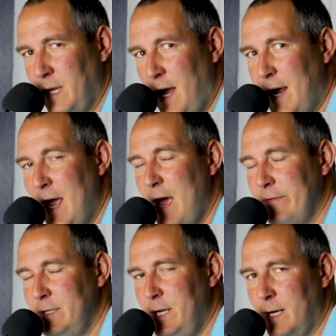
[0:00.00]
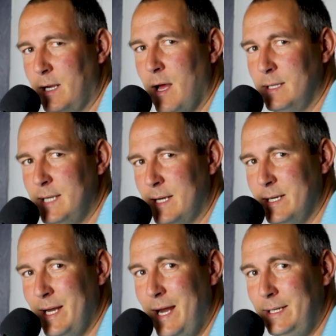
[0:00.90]
I haven't yet
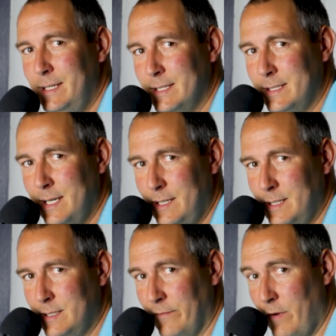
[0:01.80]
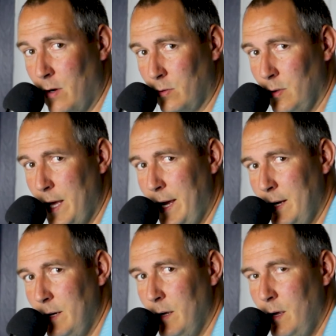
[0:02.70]
contacted any descendants of Uncle
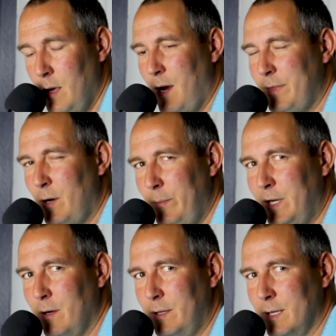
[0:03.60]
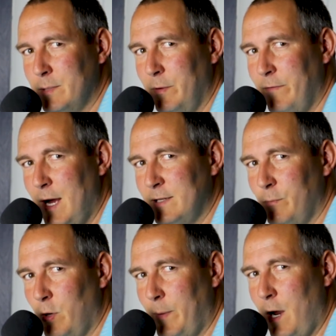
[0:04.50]
Ed. I thought it'd be good to get some advice
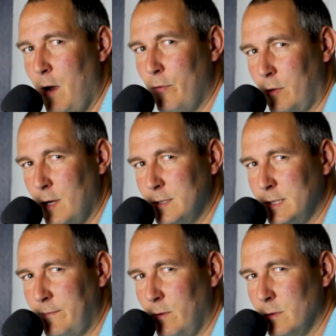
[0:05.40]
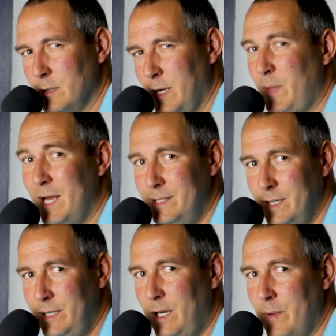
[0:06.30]
from one of my other cousins first. I
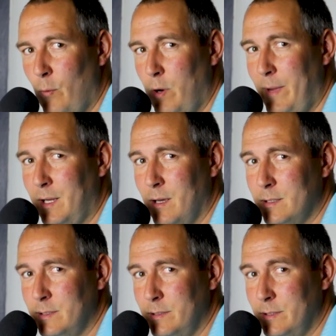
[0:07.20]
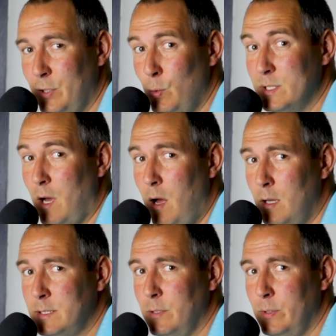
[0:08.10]
did email one of my cousins who is
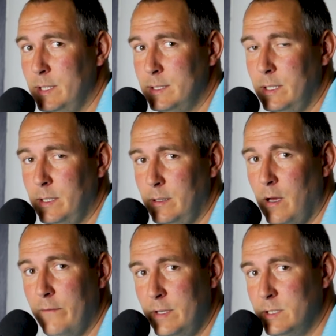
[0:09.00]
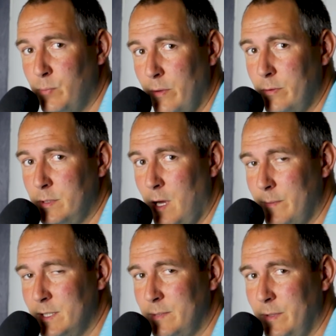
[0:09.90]
also a descendant of his brother
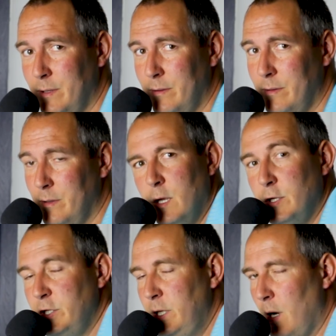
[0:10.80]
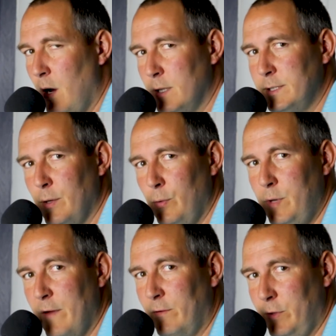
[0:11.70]
Thomas Smith. She also
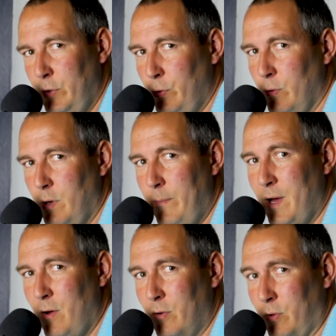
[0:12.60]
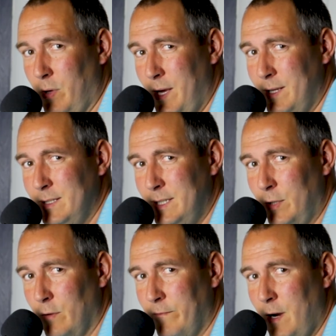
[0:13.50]
never knew about Uncle Ed's
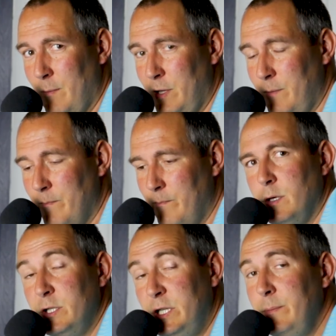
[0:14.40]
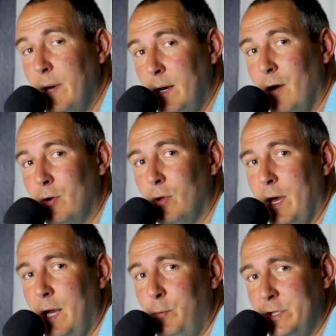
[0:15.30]
secret family. She met Uncle
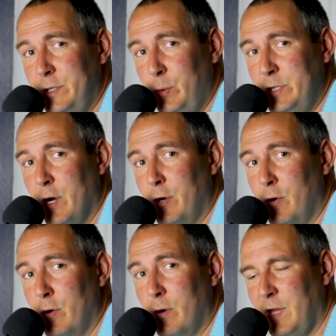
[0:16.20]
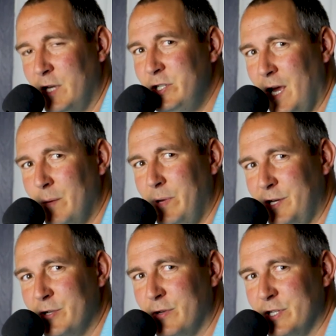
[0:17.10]
Ed when she was younger, and she had a
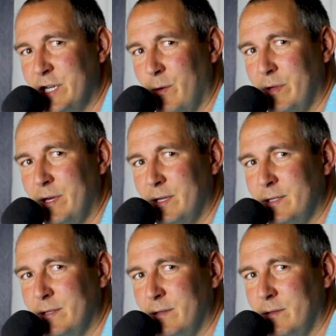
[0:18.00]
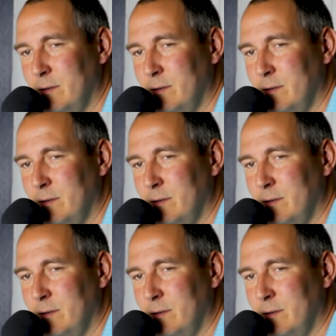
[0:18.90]
picture to share with us.